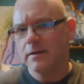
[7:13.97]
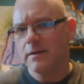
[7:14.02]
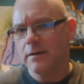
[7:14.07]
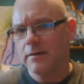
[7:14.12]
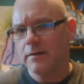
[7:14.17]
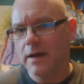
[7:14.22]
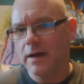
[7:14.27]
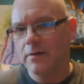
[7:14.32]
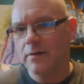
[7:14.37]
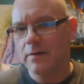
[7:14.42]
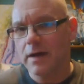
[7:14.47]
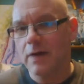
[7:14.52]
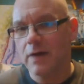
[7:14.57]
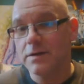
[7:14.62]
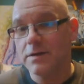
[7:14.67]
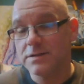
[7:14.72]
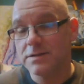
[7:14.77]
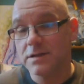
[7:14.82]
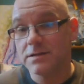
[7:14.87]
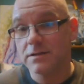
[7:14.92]
How
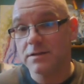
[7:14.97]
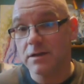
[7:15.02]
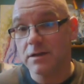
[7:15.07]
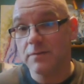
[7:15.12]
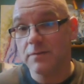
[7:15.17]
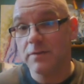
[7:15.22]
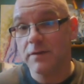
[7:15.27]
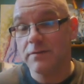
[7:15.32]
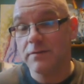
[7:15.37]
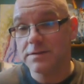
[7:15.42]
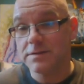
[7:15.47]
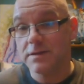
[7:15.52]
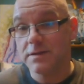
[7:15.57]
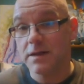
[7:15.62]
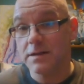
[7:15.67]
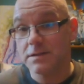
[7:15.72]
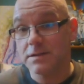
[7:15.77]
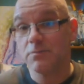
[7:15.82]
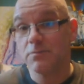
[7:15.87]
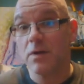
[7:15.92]
easy is it going to be for this guy?
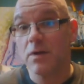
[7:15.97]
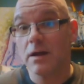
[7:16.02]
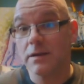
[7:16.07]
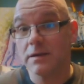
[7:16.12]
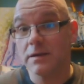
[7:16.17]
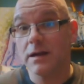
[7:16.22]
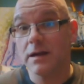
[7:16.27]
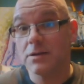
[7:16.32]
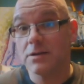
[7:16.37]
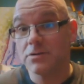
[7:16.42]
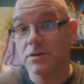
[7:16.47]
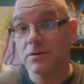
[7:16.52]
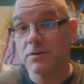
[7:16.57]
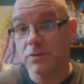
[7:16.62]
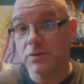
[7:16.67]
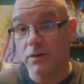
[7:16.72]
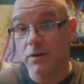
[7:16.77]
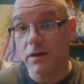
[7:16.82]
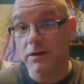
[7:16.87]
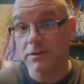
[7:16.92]
This is probably the guy that should go
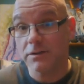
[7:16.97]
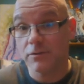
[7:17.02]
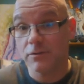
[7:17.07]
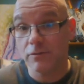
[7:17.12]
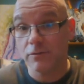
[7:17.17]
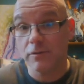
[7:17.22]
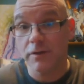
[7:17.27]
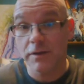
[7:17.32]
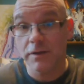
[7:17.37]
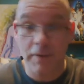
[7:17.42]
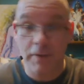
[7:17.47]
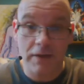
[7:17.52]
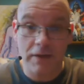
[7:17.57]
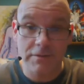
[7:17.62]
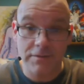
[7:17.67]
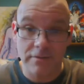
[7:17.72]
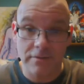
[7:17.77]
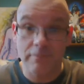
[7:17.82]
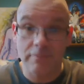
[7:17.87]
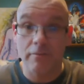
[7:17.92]
talk to the
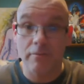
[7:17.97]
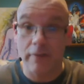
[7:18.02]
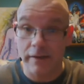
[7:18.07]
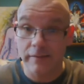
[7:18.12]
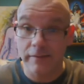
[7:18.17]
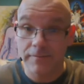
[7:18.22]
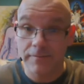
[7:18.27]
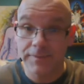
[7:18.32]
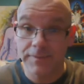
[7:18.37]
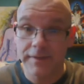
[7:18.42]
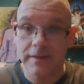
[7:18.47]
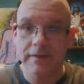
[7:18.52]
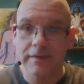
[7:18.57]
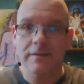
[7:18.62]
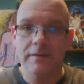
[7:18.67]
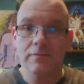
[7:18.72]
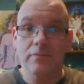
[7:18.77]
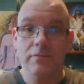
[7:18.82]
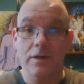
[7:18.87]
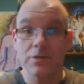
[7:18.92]
bouncer, right?
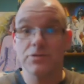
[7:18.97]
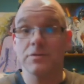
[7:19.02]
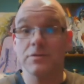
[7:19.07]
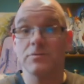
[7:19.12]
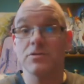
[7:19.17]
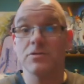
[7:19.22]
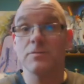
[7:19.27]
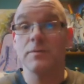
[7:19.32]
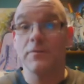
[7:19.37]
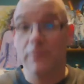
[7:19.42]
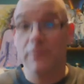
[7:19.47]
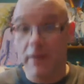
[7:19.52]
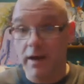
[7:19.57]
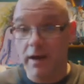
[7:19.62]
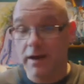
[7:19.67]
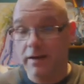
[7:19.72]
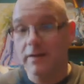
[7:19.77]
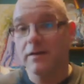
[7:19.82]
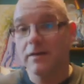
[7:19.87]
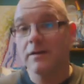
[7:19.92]
Probably should be
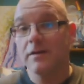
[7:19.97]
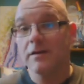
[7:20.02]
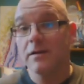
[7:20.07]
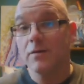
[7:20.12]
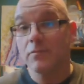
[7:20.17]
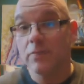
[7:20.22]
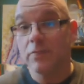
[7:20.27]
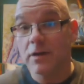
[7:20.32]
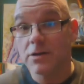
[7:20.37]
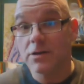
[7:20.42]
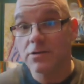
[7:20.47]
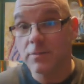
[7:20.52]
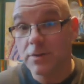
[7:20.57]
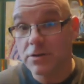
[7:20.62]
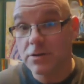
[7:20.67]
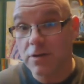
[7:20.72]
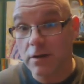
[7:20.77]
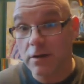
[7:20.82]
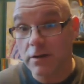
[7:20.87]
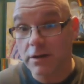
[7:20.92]
Fred. Probably should be
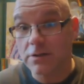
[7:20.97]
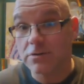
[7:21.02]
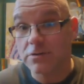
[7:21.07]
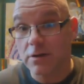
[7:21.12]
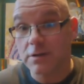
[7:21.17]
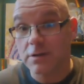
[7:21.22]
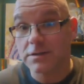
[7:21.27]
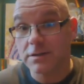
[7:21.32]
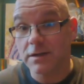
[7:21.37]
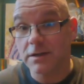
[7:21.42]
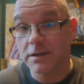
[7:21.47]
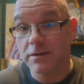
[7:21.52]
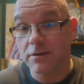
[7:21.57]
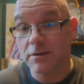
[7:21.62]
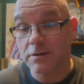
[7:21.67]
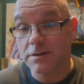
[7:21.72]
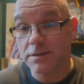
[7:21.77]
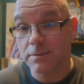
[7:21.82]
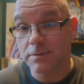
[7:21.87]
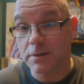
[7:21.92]
Charlie. Charlie's got
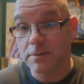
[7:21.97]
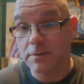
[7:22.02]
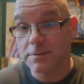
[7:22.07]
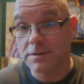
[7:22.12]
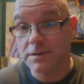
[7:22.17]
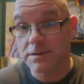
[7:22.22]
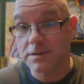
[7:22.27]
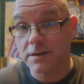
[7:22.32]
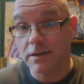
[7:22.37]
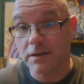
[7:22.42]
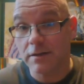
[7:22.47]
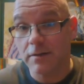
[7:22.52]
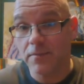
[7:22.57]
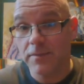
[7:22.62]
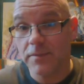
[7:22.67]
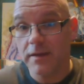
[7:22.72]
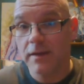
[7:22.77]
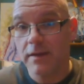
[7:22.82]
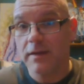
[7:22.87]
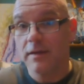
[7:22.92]
all the diplomacy skill.
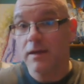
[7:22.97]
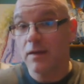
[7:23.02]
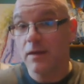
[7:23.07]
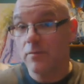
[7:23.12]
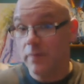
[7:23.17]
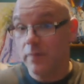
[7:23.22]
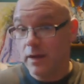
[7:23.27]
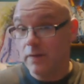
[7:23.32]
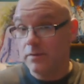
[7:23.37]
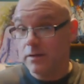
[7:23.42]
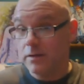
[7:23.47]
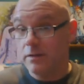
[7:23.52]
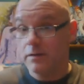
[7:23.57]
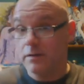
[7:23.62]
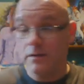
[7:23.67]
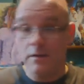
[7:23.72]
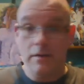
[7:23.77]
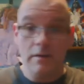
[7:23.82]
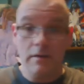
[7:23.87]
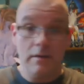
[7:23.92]
And maybe
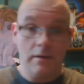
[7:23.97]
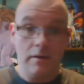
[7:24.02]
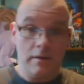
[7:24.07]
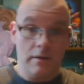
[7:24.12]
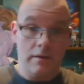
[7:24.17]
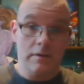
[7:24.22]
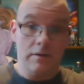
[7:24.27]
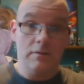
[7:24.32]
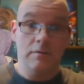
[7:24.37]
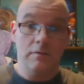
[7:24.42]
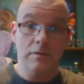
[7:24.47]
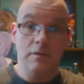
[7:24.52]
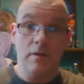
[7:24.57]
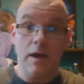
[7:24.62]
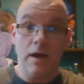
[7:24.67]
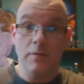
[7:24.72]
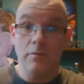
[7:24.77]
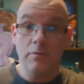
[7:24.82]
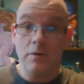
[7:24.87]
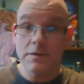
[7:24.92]
you
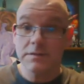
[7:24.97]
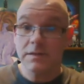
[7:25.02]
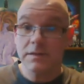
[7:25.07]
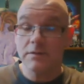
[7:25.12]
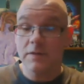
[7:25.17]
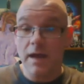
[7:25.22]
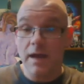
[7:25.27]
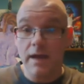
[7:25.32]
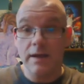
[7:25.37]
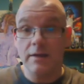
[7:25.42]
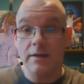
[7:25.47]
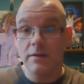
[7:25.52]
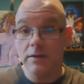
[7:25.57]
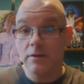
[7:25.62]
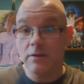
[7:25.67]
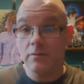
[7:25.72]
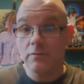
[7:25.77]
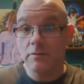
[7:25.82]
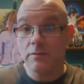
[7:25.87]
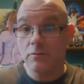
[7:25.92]
eyeball and say, hey,
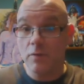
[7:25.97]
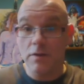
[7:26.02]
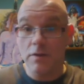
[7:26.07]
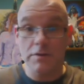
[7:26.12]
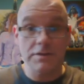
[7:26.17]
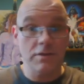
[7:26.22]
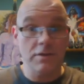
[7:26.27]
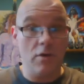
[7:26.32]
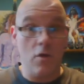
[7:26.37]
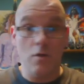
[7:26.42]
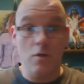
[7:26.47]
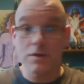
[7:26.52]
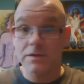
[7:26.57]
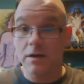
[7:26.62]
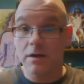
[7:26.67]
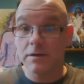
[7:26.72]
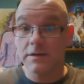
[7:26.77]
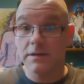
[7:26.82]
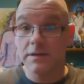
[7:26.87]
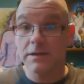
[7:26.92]
whether it's an
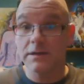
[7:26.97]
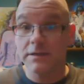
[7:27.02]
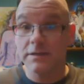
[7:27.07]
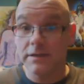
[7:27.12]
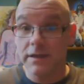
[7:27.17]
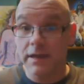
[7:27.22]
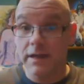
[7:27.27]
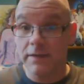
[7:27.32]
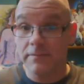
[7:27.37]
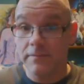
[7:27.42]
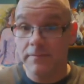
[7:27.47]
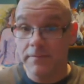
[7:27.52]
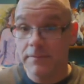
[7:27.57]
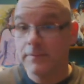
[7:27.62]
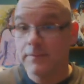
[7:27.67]
OSR D&D game